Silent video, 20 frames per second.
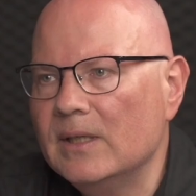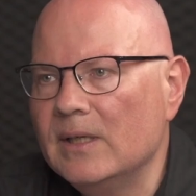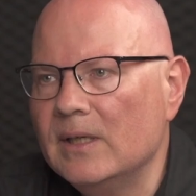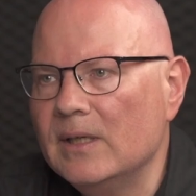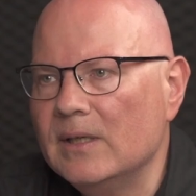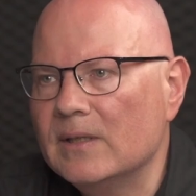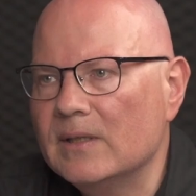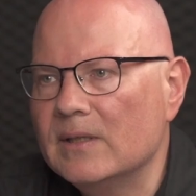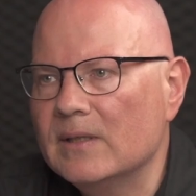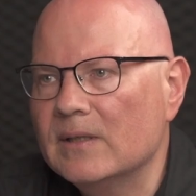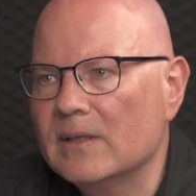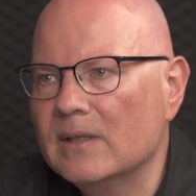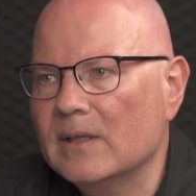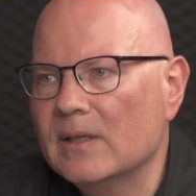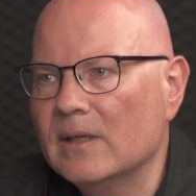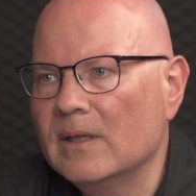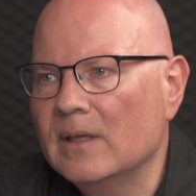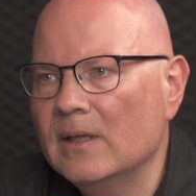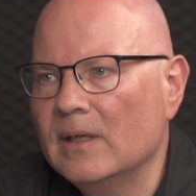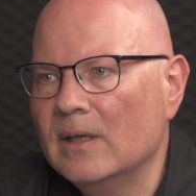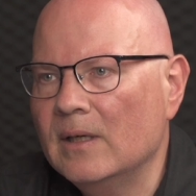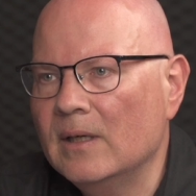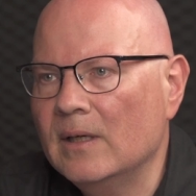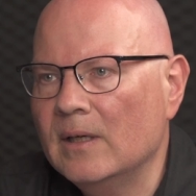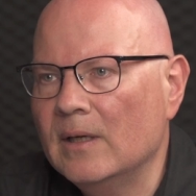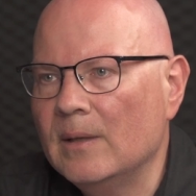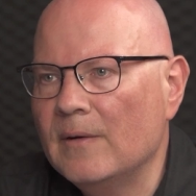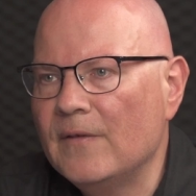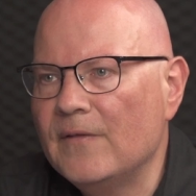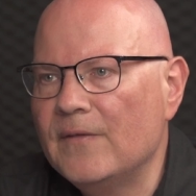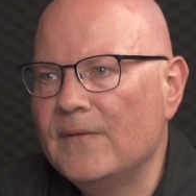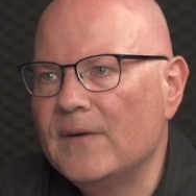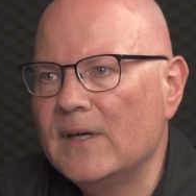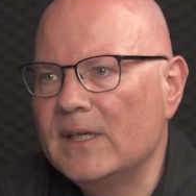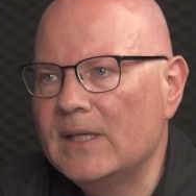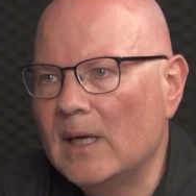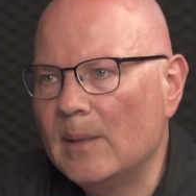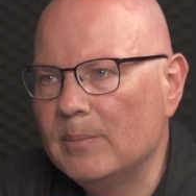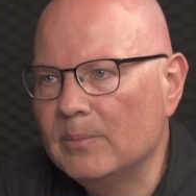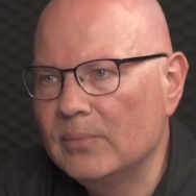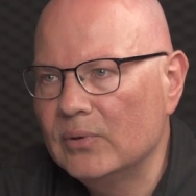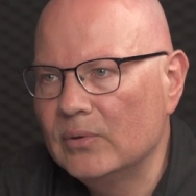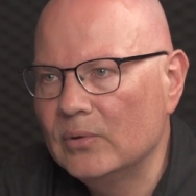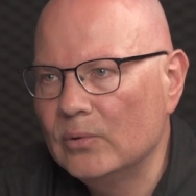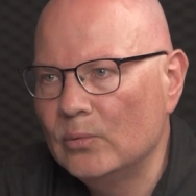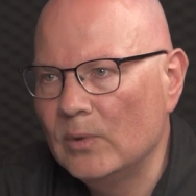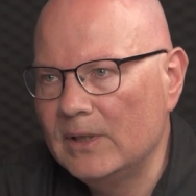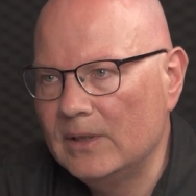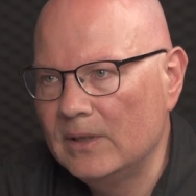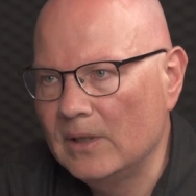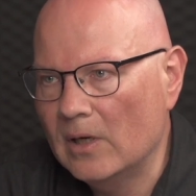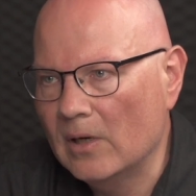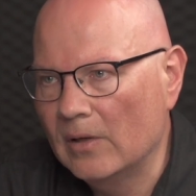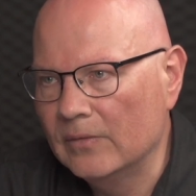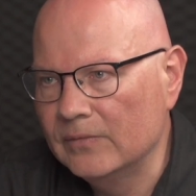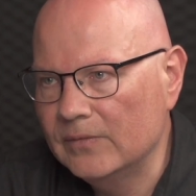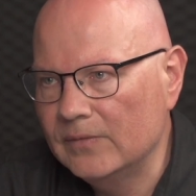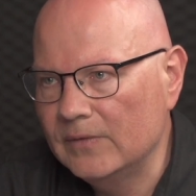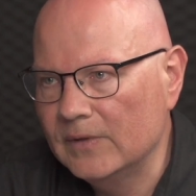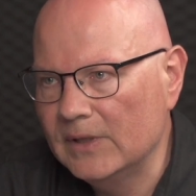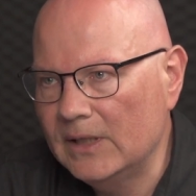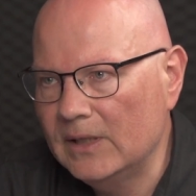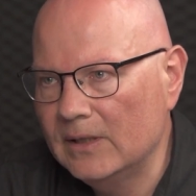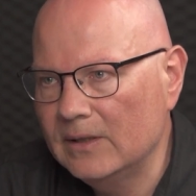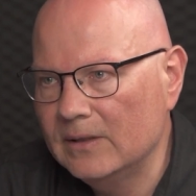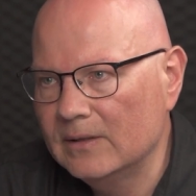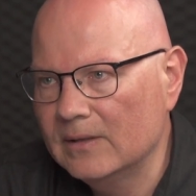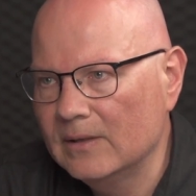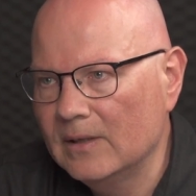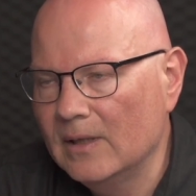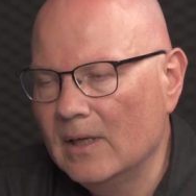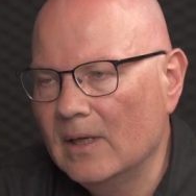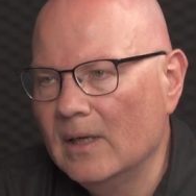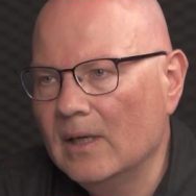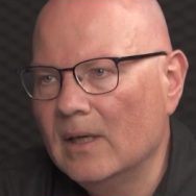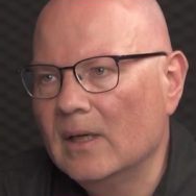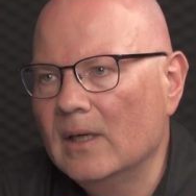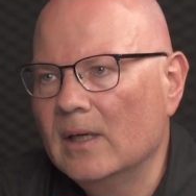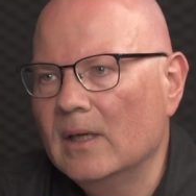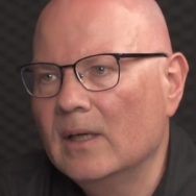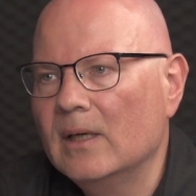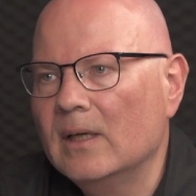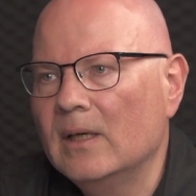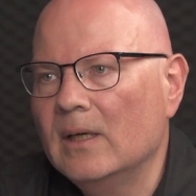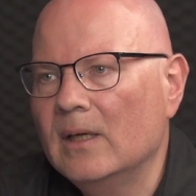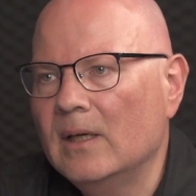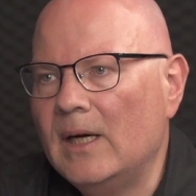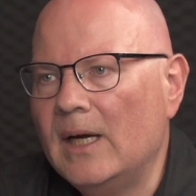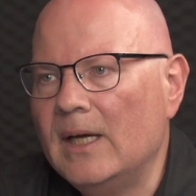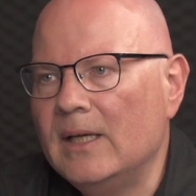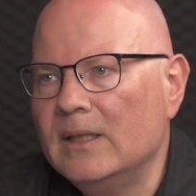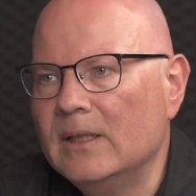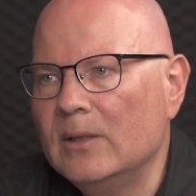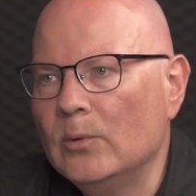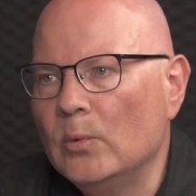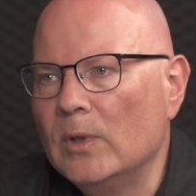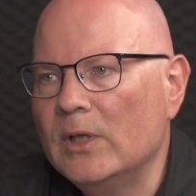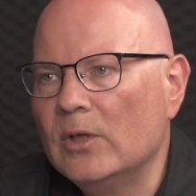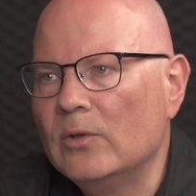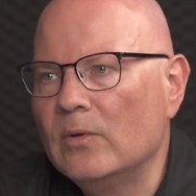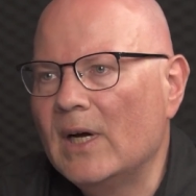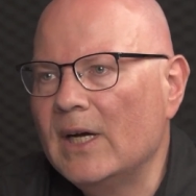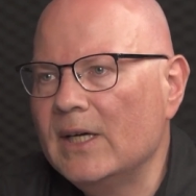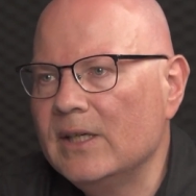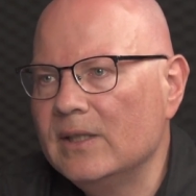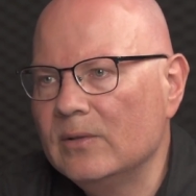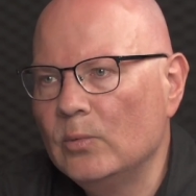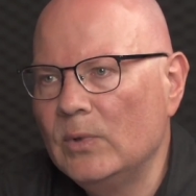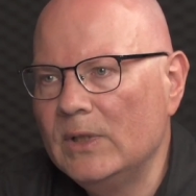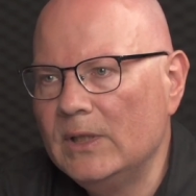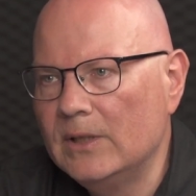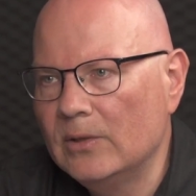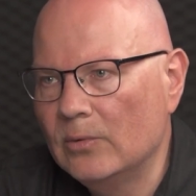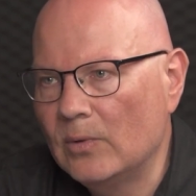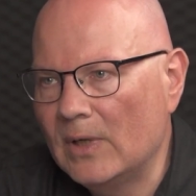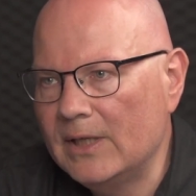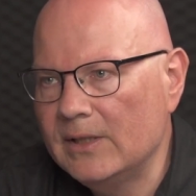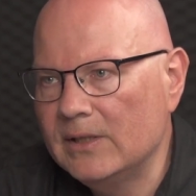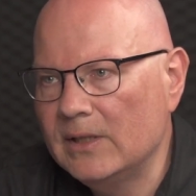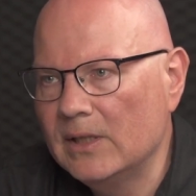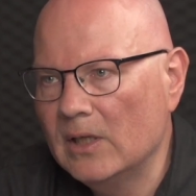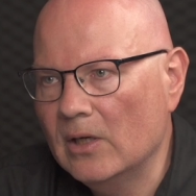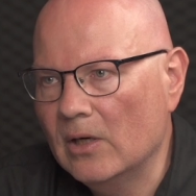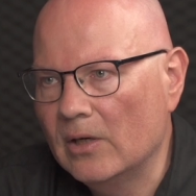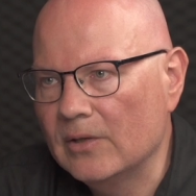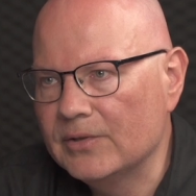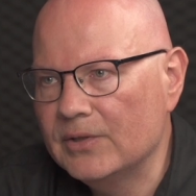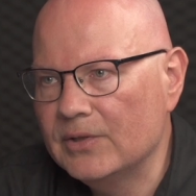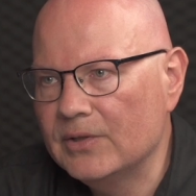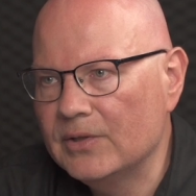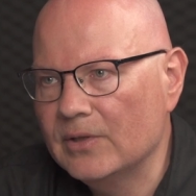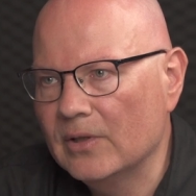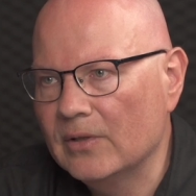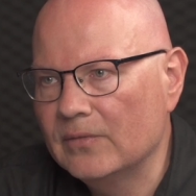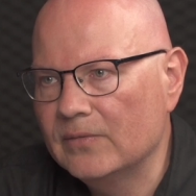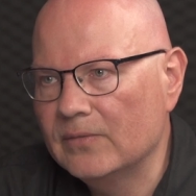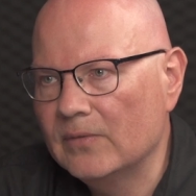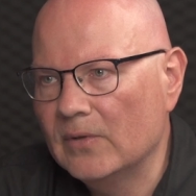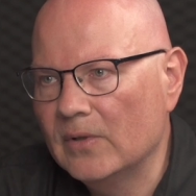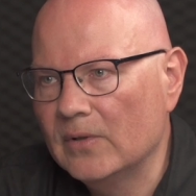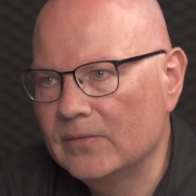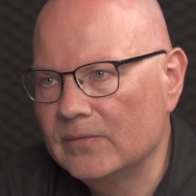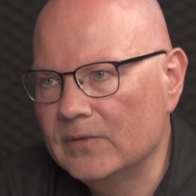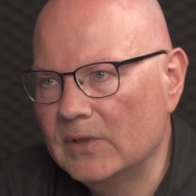is fed up with the conflict and with the rising costs of